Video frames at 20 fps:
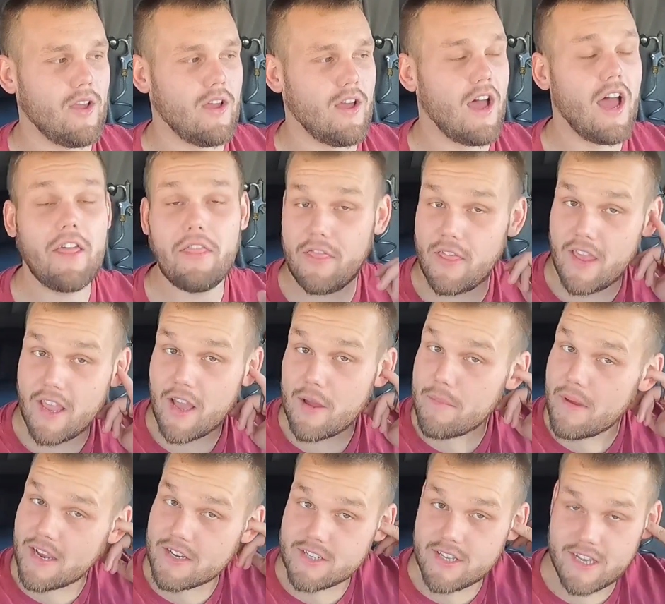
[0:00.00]
I think I'm
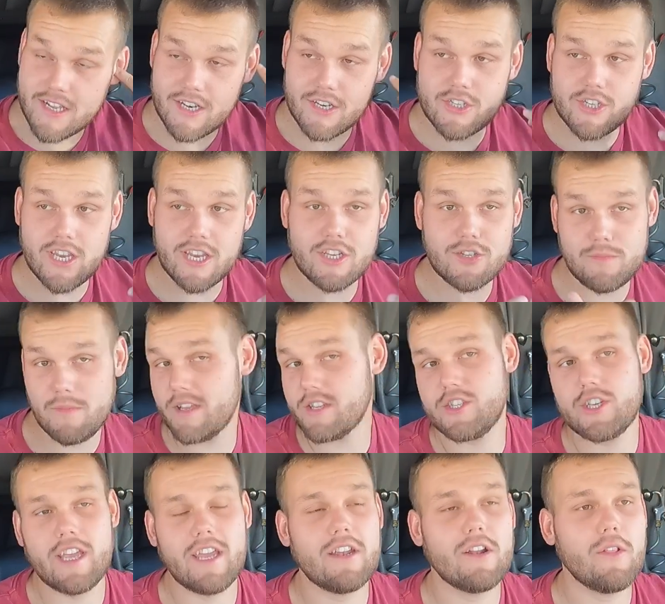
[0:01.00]
actually going to change my
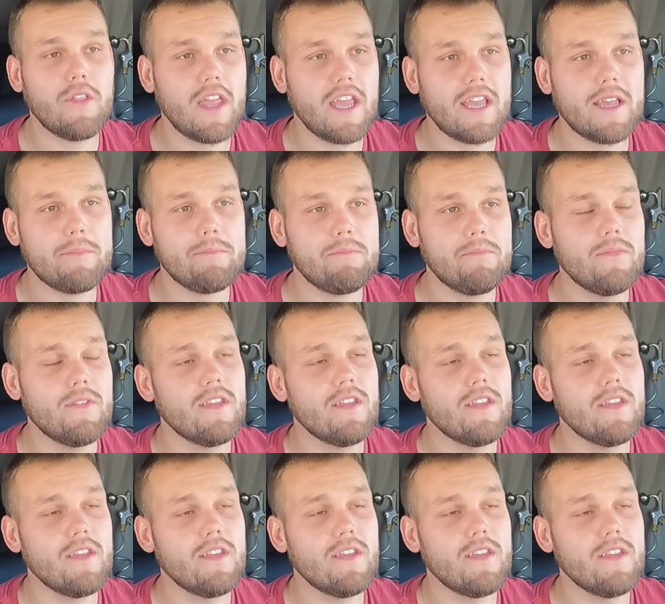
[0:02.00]
channel name.